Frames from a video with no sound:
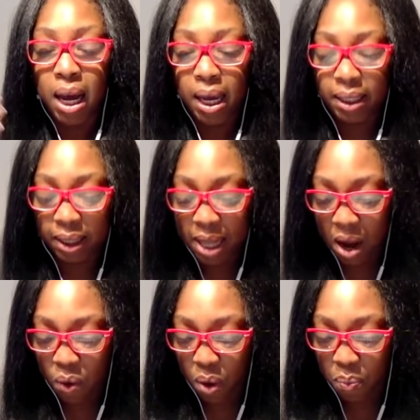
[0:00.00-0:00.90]
is
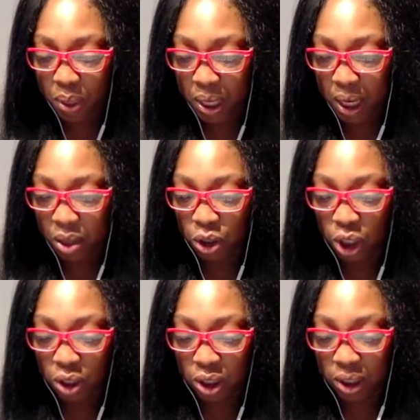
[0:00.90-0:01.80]
now being
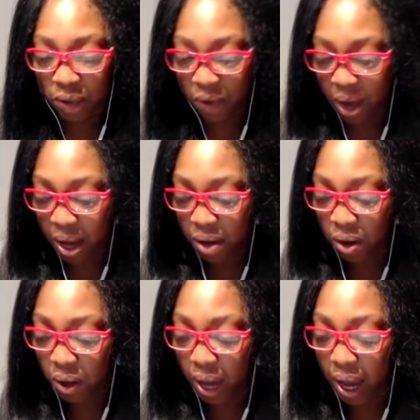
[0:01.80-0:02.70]
justified.
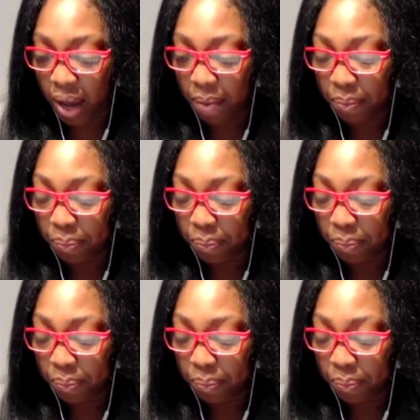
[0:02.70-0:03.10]
Okay,